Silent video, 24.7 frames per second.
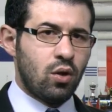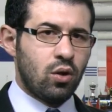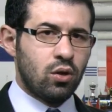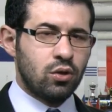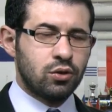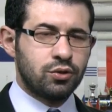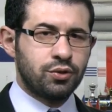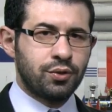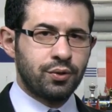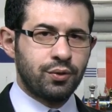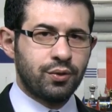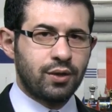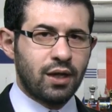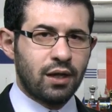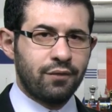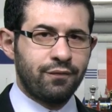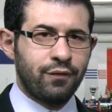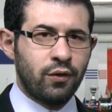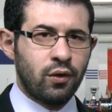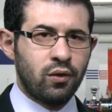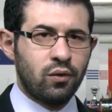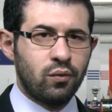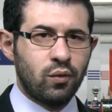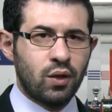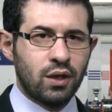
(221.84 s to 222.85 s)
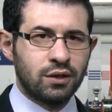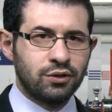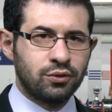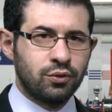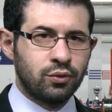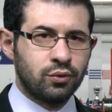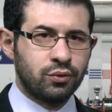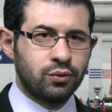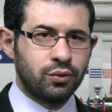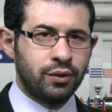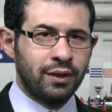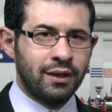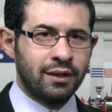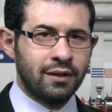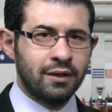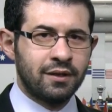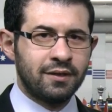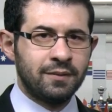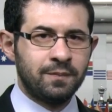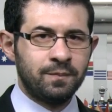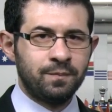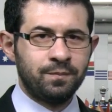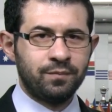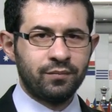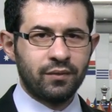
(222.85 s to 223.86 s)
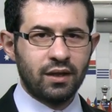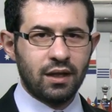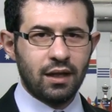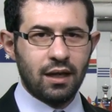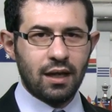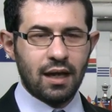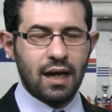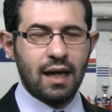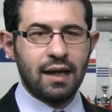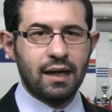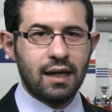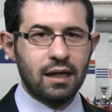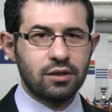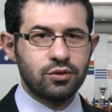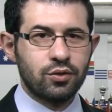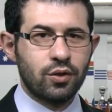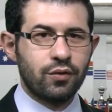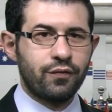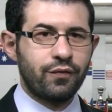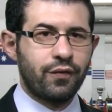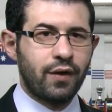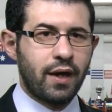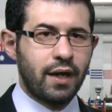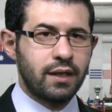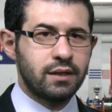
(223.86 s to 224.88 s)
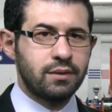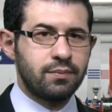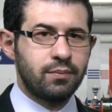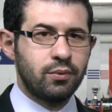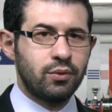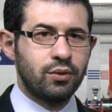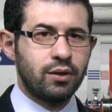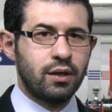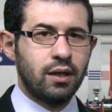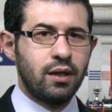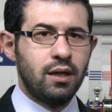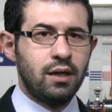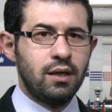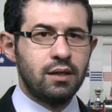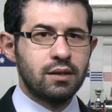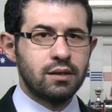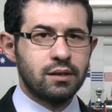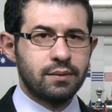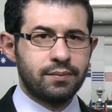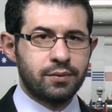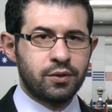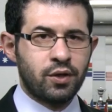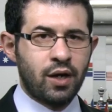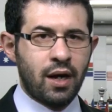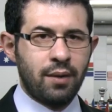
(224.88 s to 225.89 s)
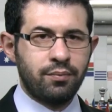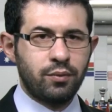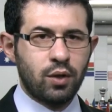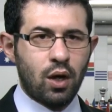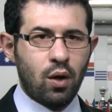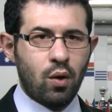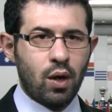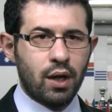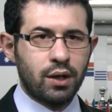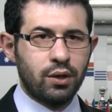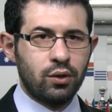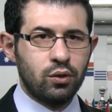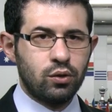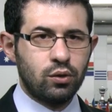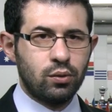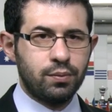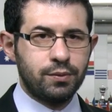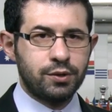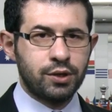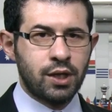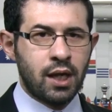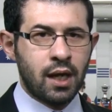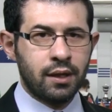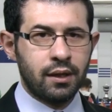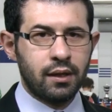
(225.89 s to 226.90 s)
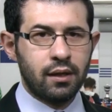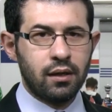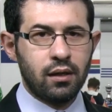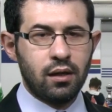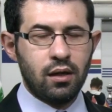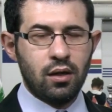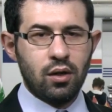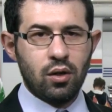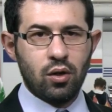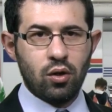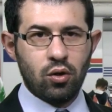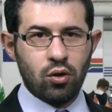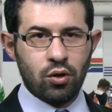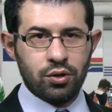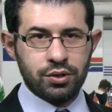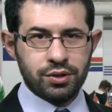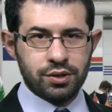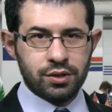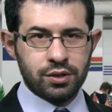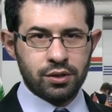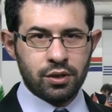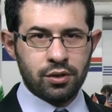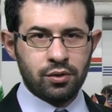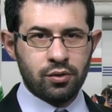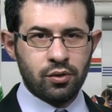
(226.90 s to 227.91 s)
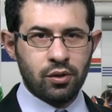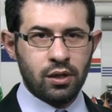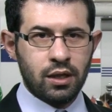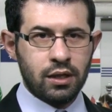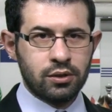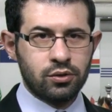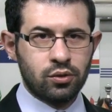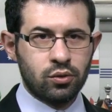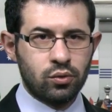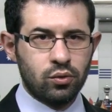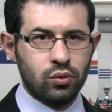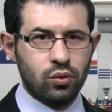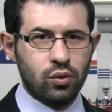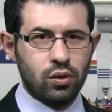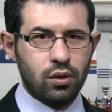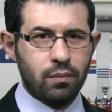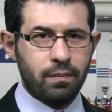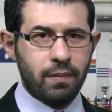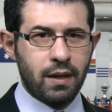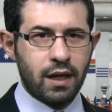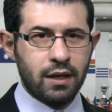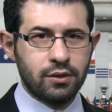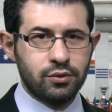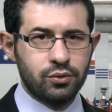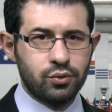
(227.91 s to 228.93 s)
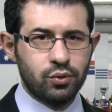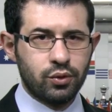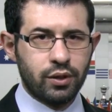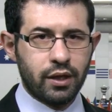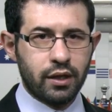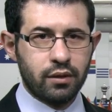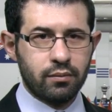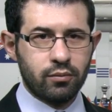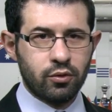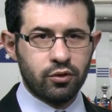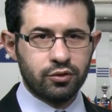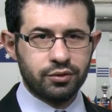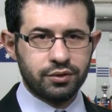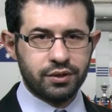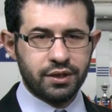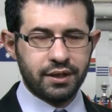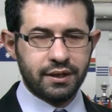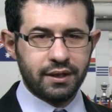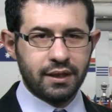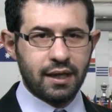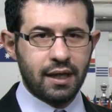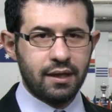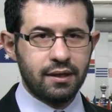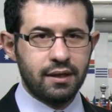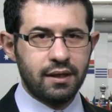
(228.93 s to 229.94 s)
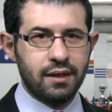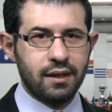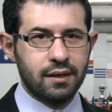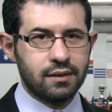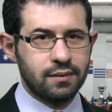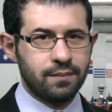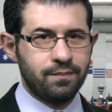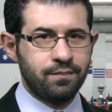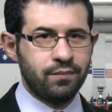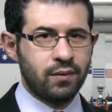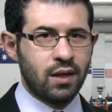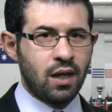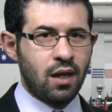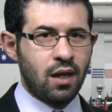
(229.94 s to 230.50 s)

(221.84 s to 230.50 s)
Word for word: Also, you can follow us on Twitter, like us on Facebook, subscribe to our YouTube channel, or circle us on Google Plus to get more trading ideas.